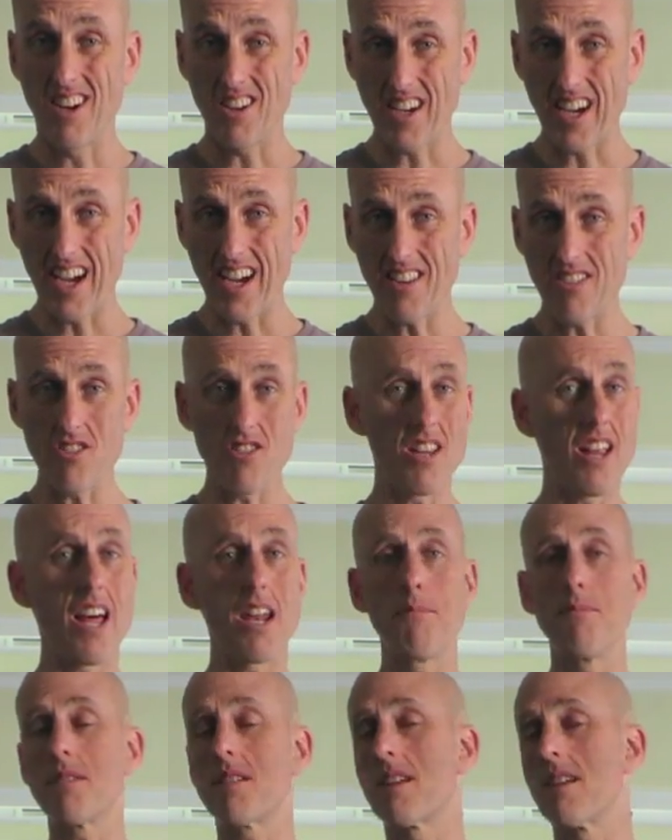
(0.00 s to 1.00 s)
Okay, there's a
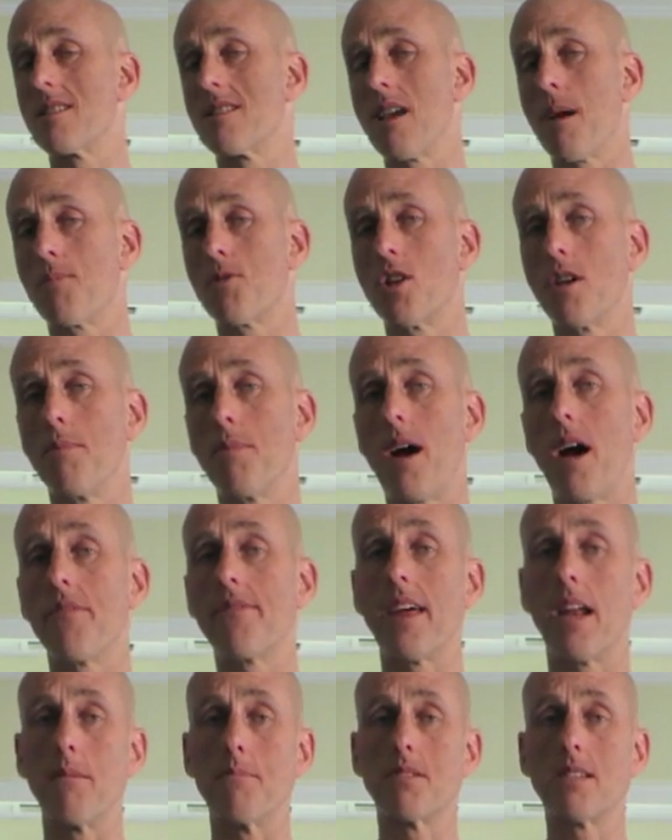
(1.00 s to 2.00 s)
lot of misconception
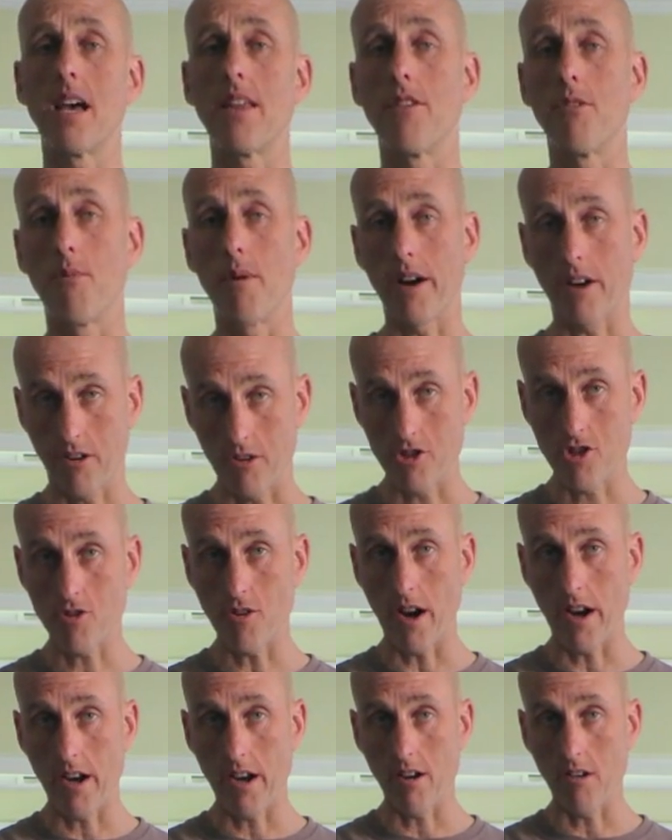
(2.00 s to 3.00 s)
about that. I'm setting the record
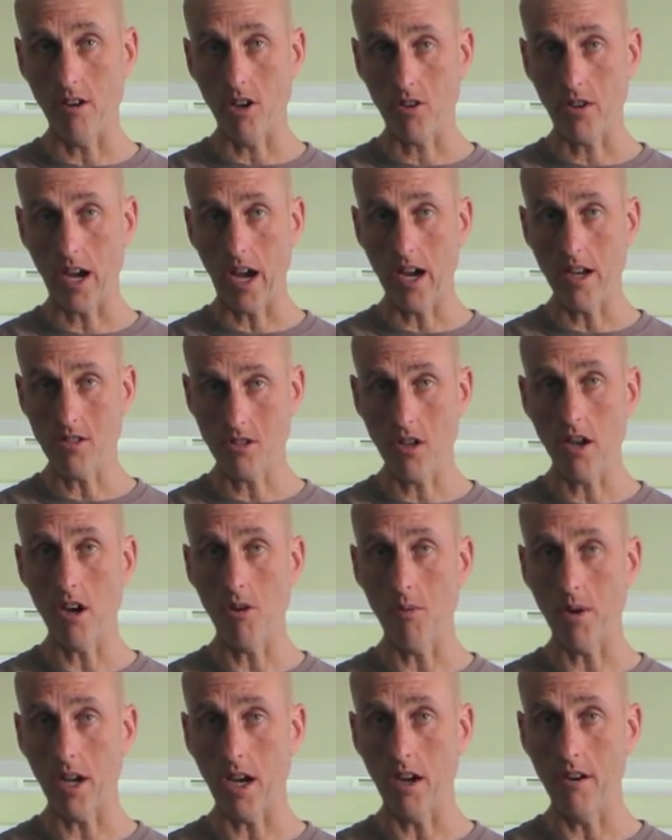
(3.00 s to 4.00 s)
straight here, okay? So
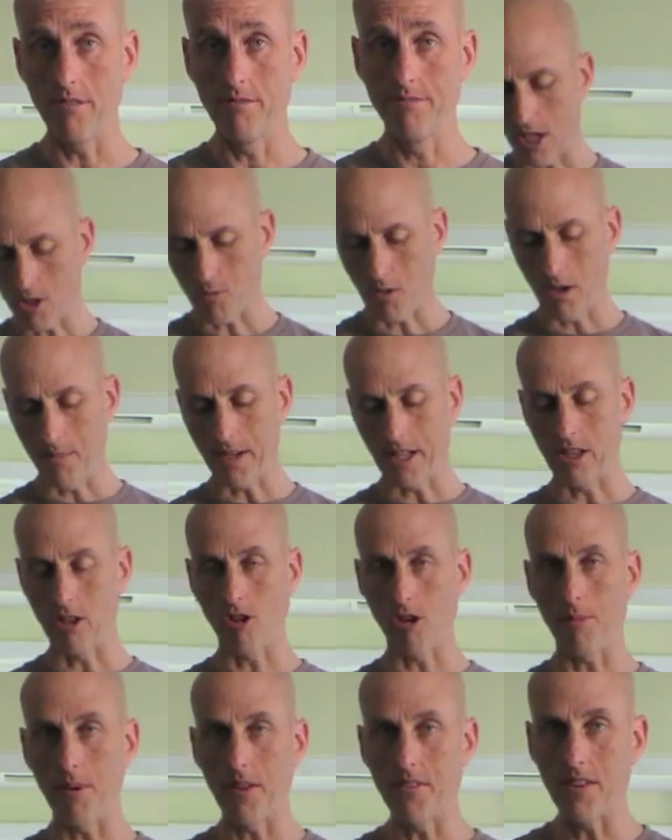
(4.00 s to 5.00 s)
here we go. I just want to be
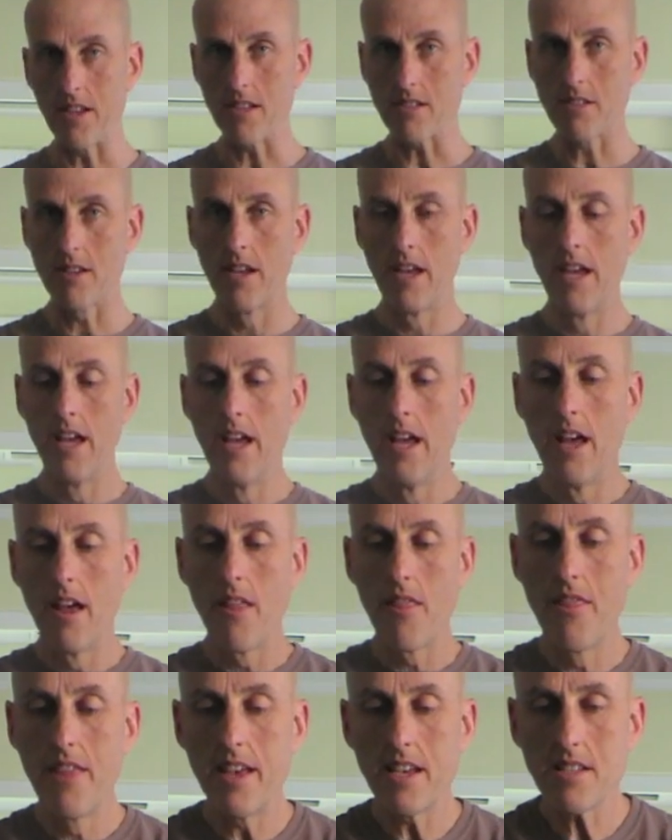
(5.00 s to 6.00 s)
clear about this.
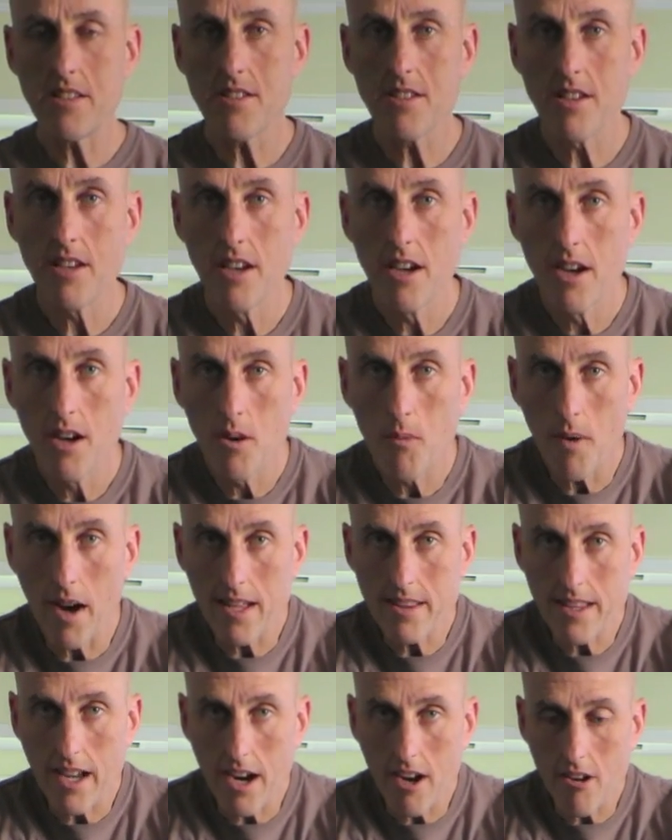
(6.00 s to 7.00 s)
This,
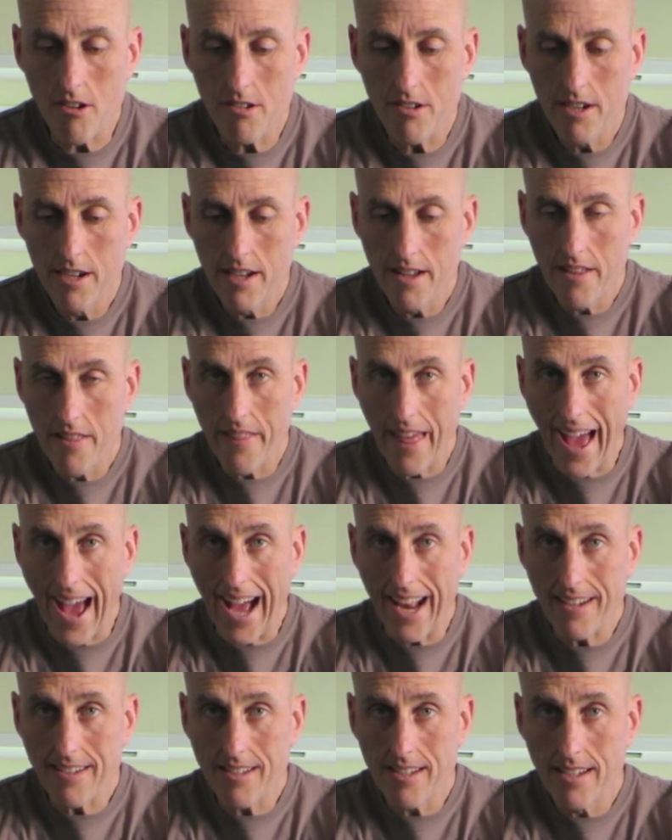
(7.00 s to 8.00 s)
right there,
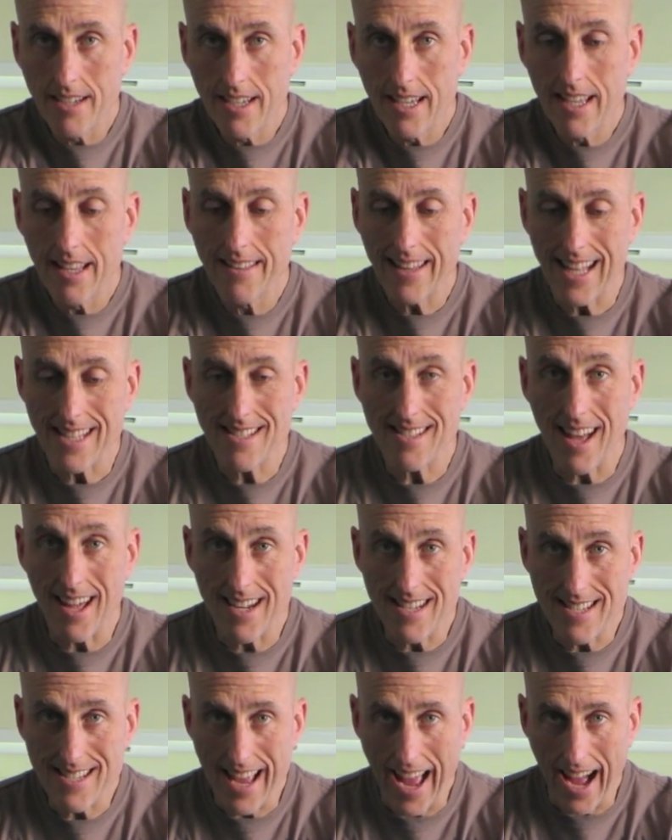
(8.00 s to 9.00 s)
that, that's
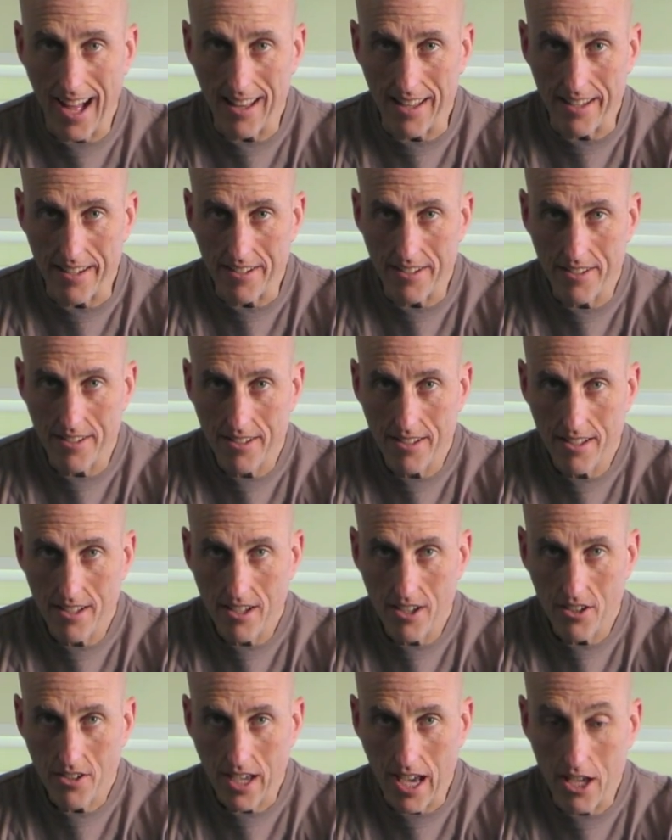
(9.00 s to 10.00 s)
not a salad.
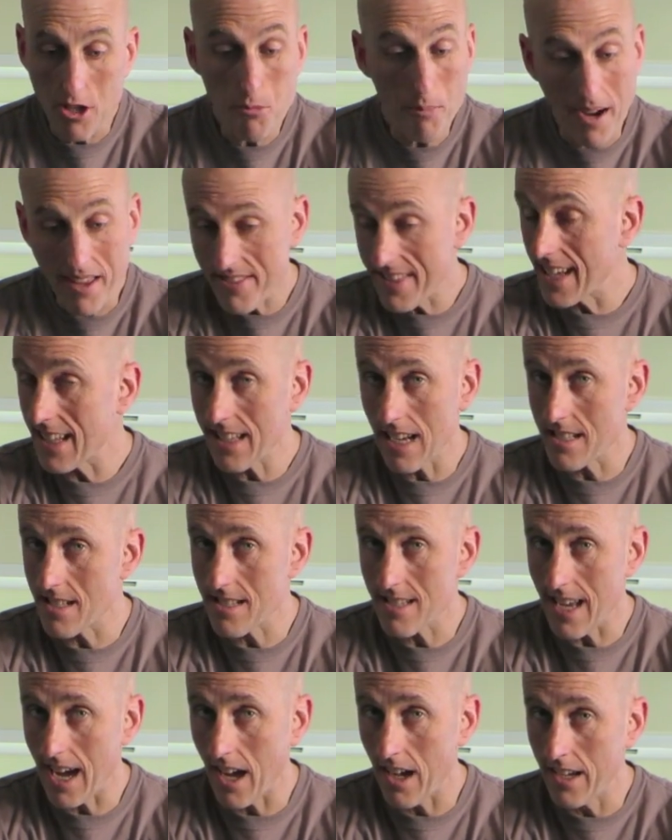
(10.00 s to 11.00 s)
Okay, you might think
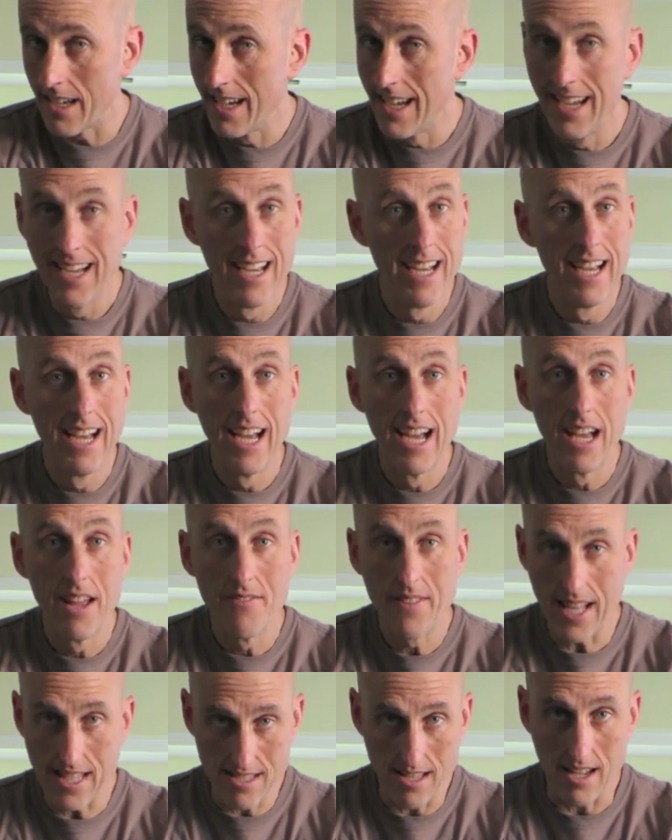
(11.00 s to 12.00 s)
that's a salad.
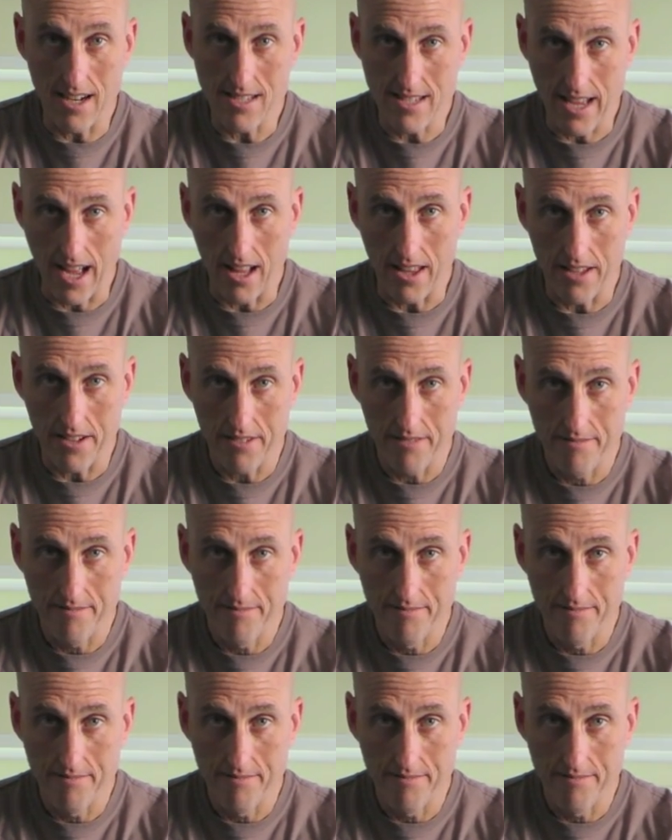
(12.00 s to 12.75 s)
That's not a salad.